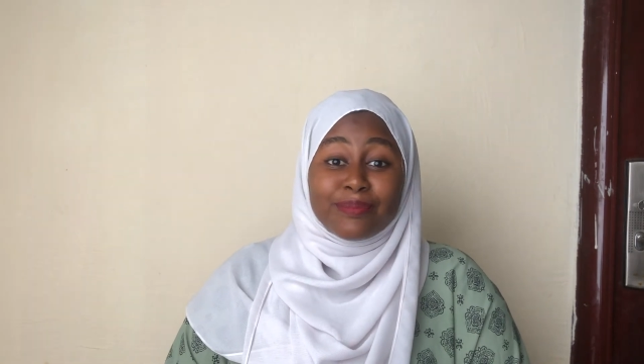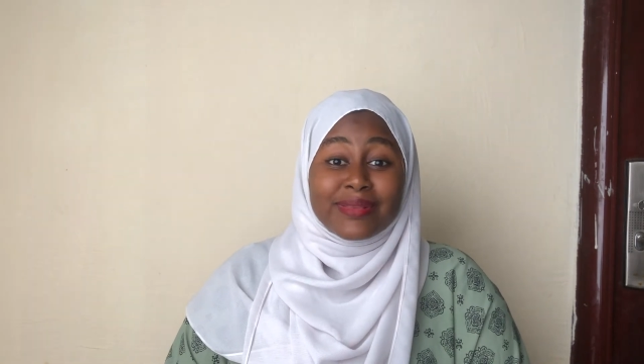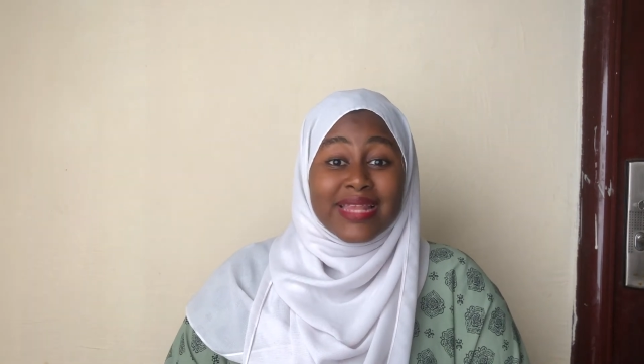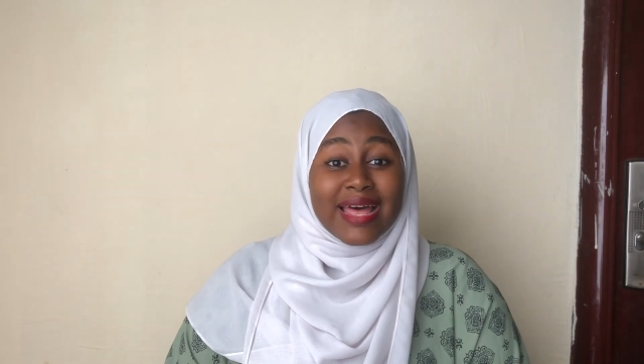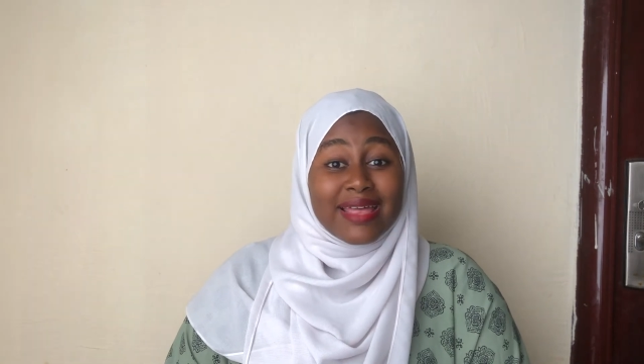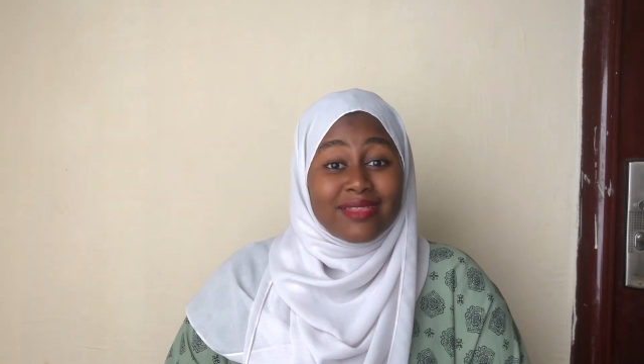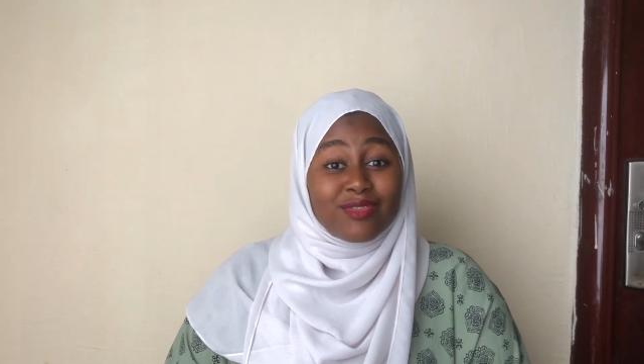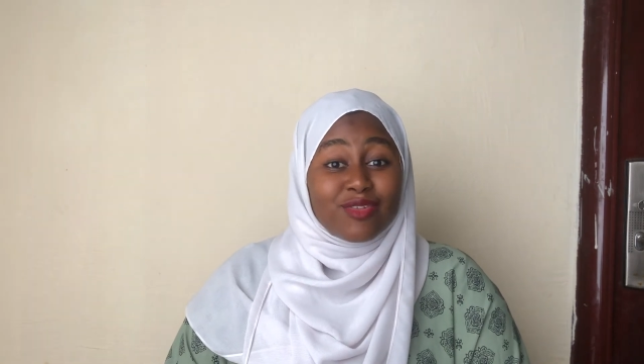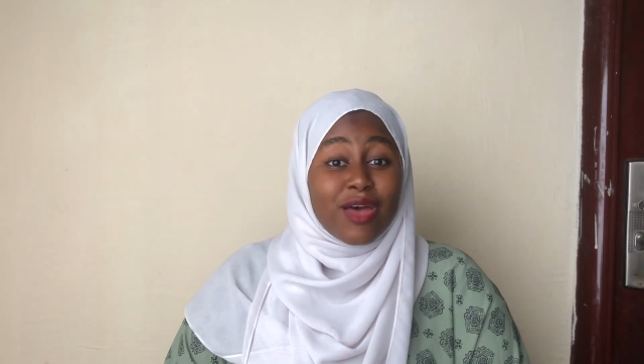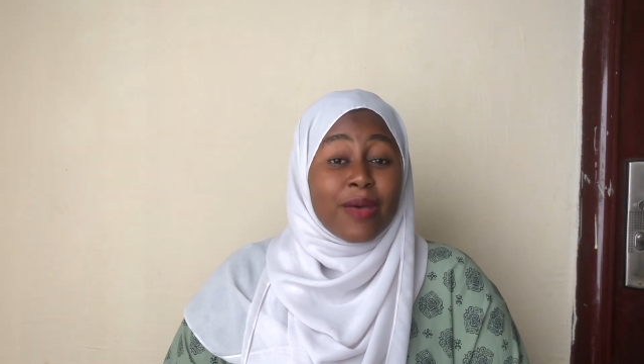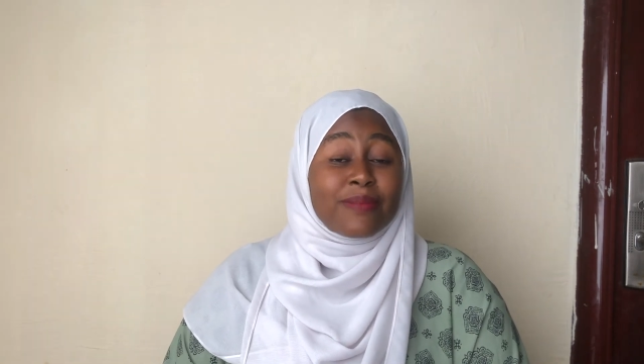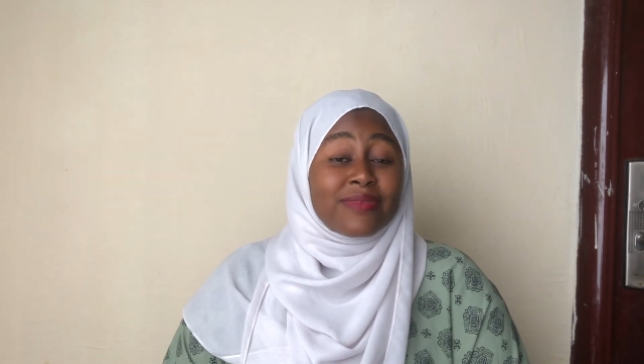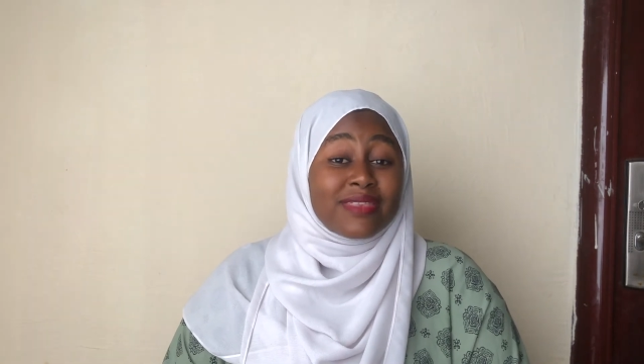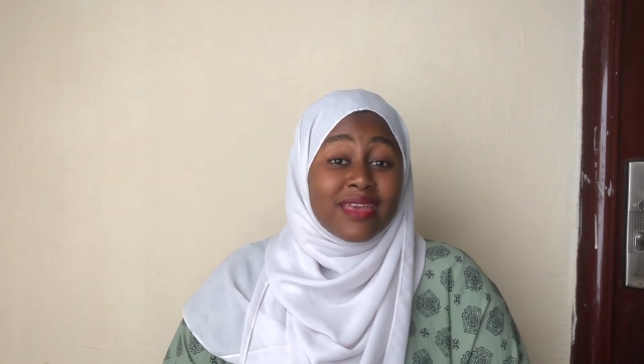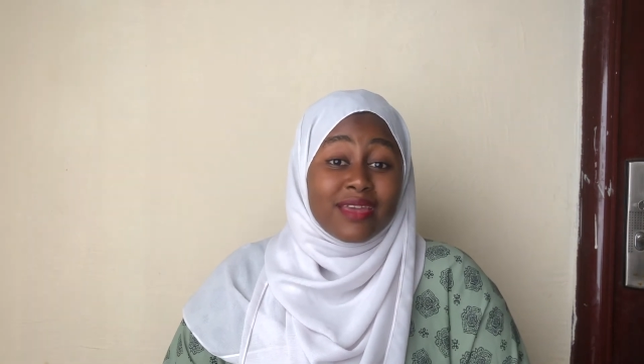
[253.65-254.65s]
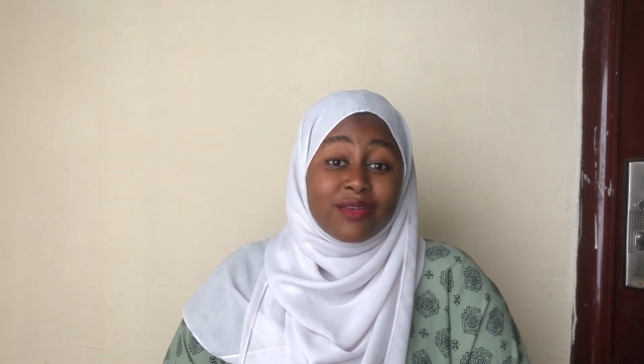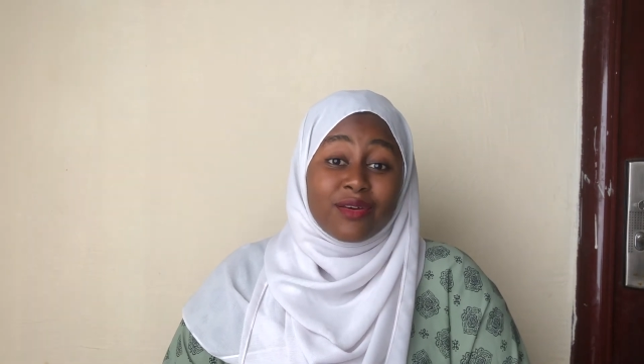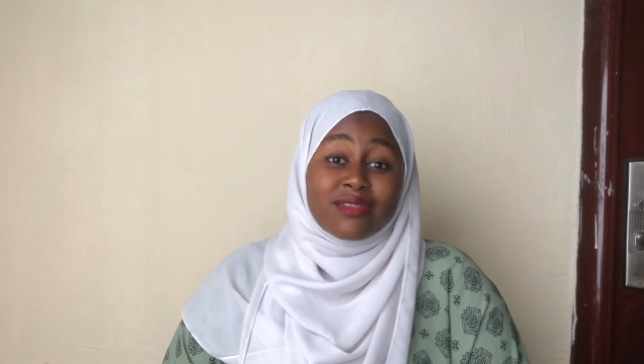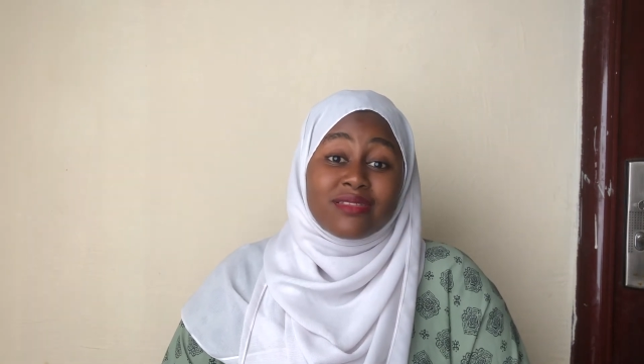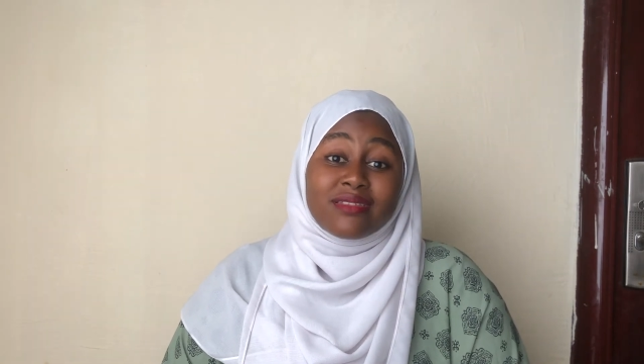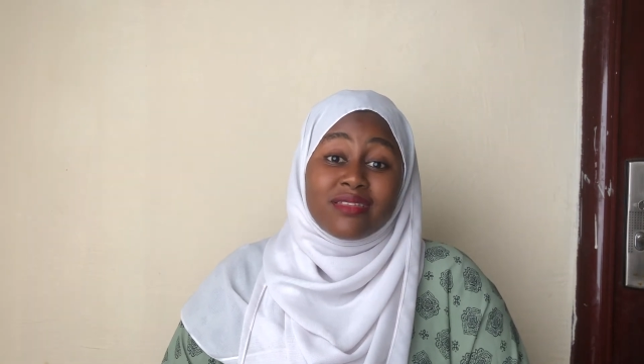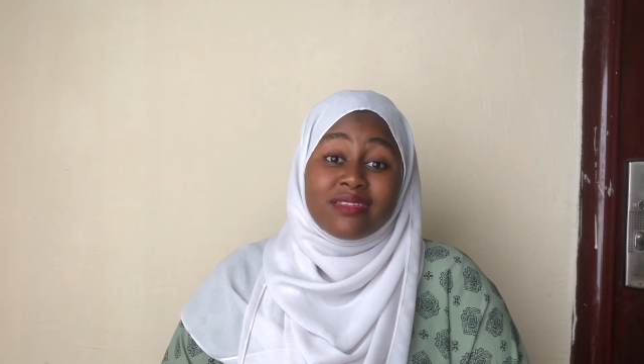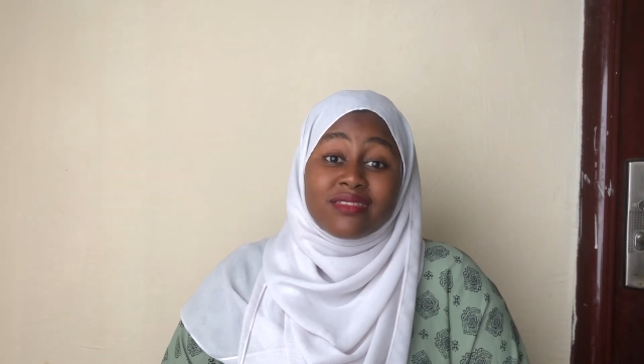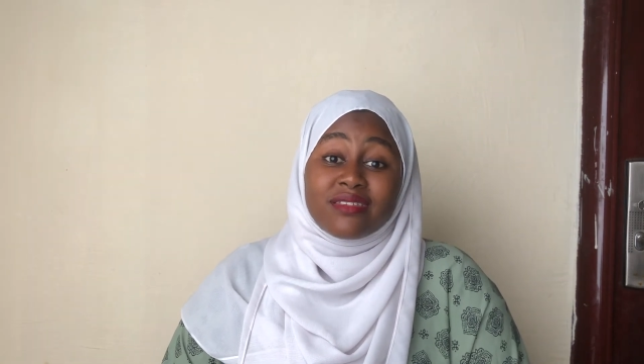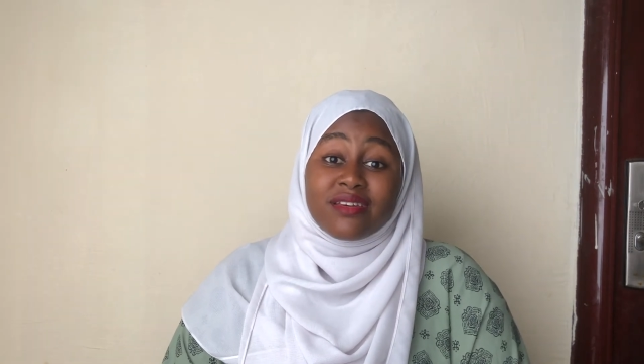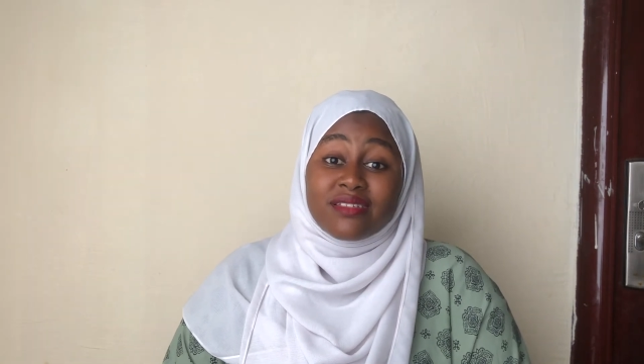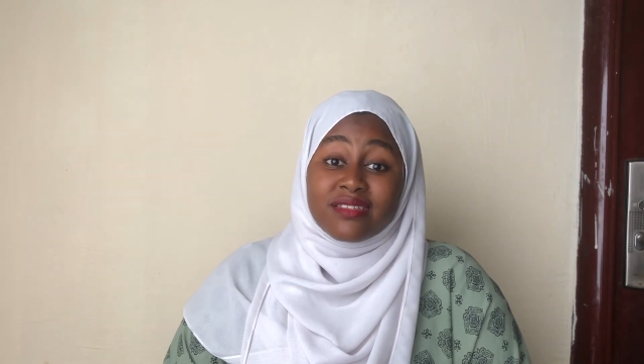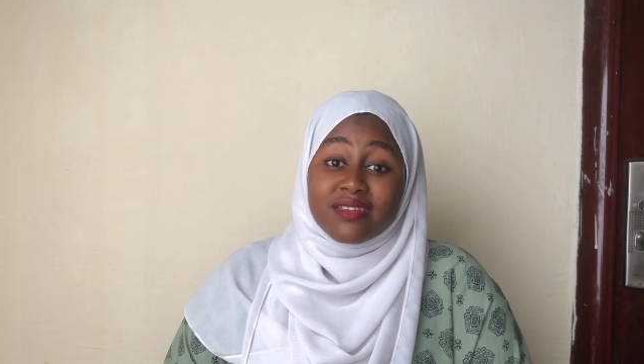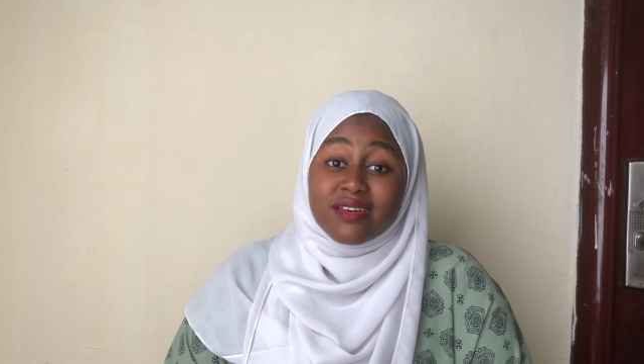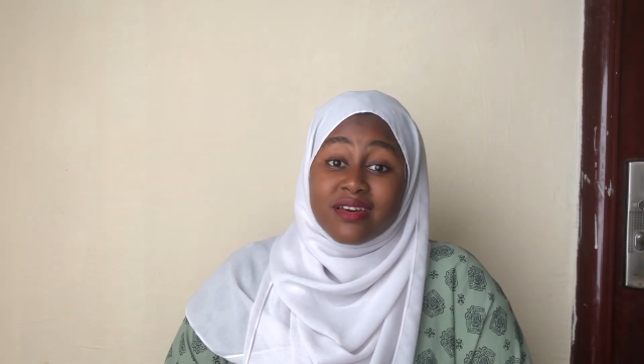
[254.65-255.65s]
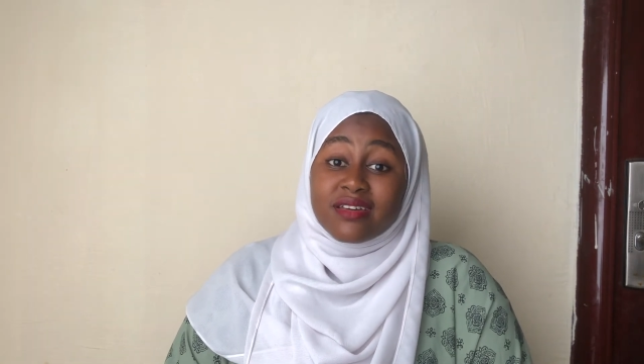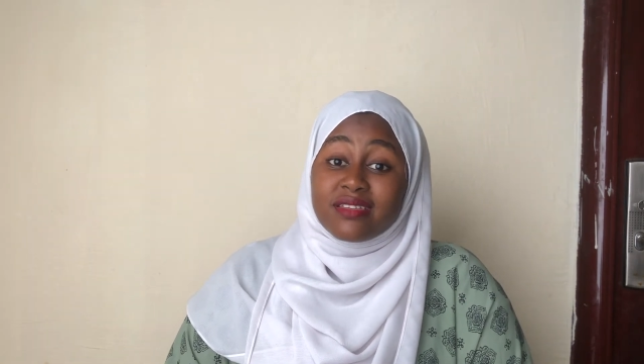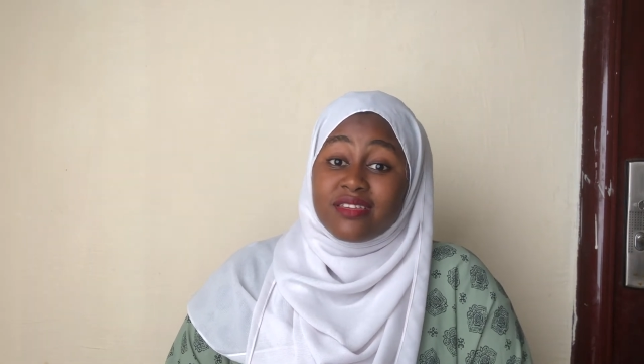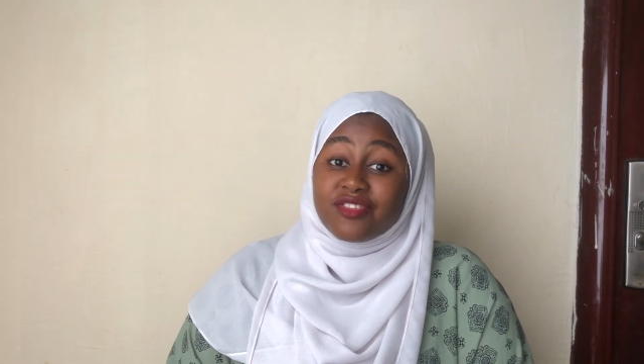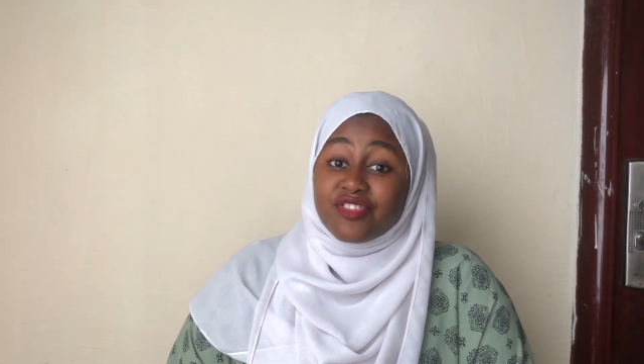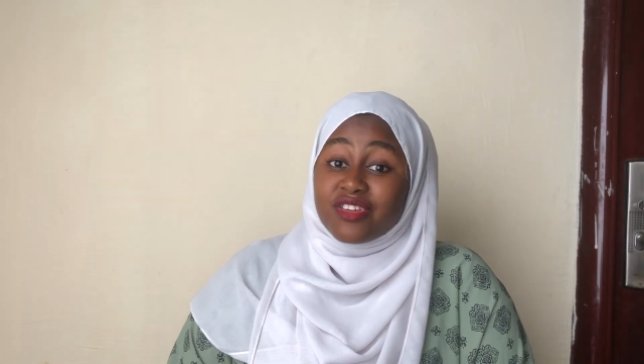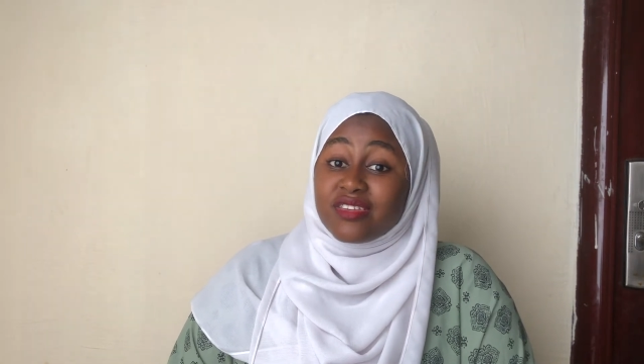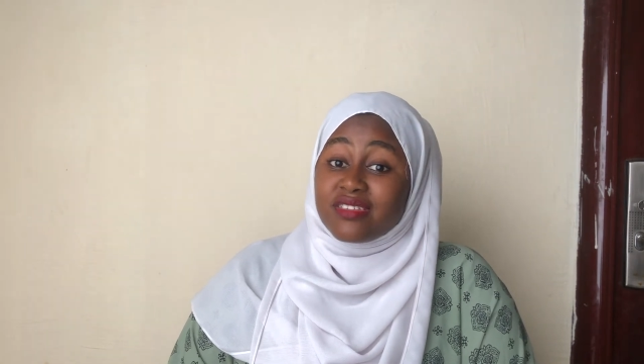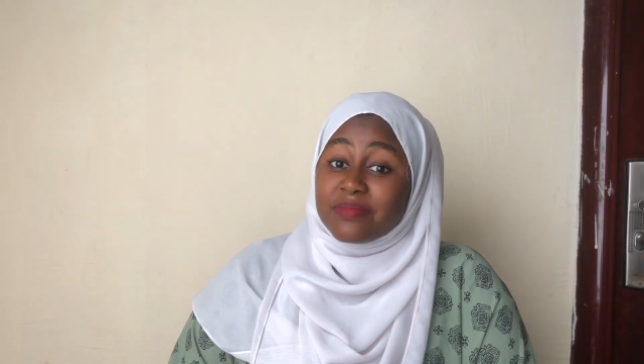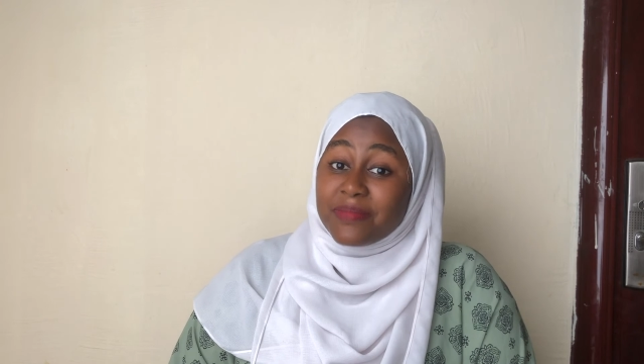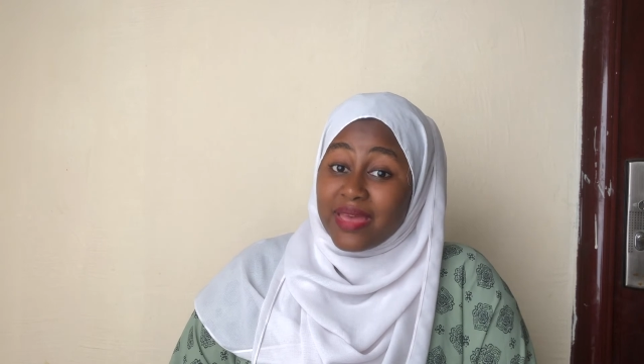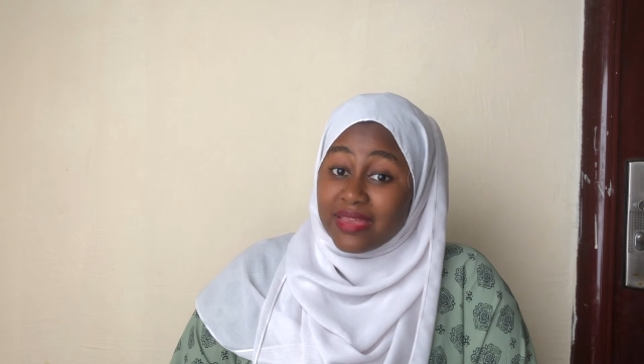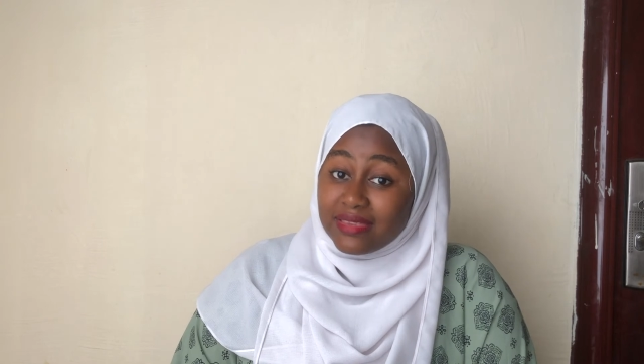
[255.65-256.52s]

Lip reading: plan to abstain until a certain condition is met.